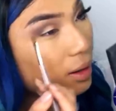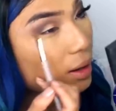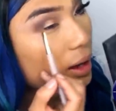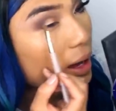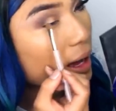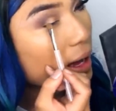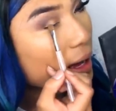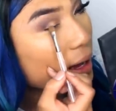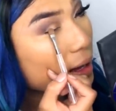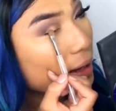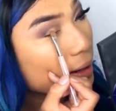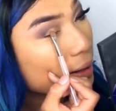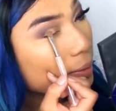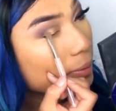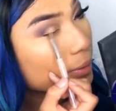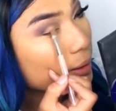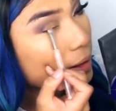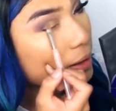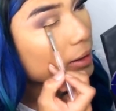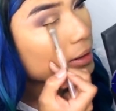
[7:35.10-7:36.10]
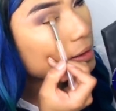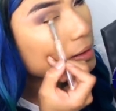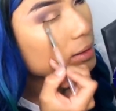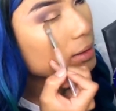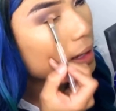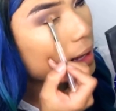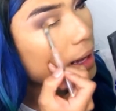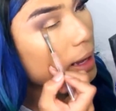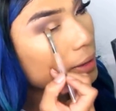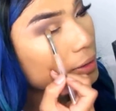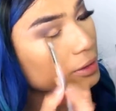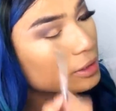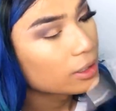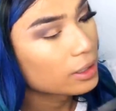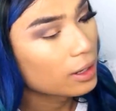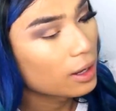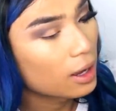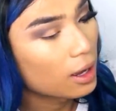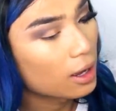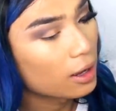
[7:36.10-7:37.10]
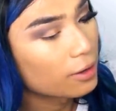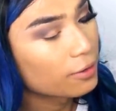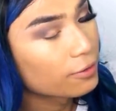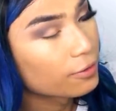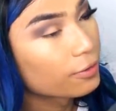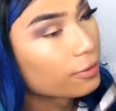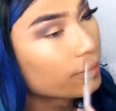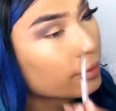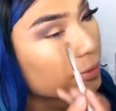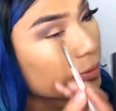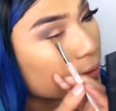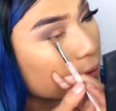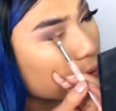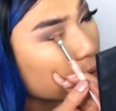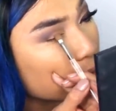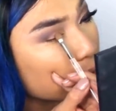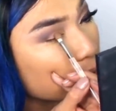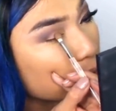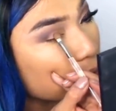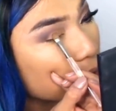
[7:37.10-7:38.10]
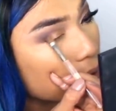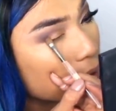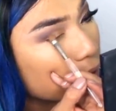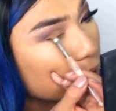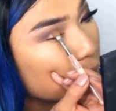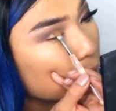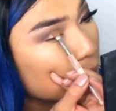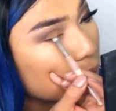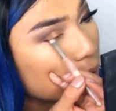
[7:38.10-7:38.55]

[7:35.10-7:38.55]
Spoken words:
and apply that to the outer half of the